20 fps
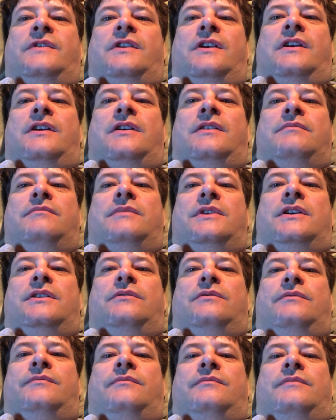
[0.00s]
Um,
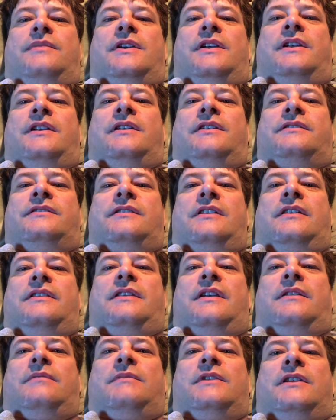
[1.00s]
but but it's not
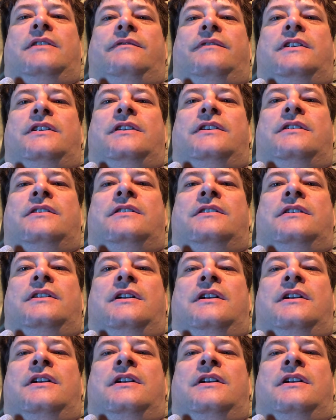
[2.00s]
that big of a deal.